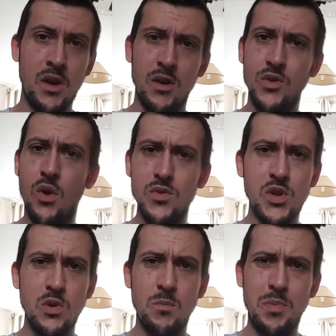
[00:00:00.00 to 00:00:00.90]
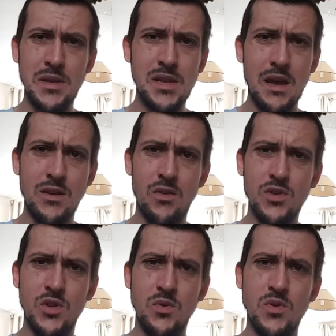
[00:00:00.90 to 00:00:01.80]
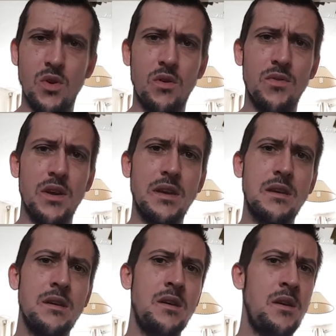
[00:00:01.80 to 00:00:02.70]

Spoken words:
Not too bitter, not too sort of like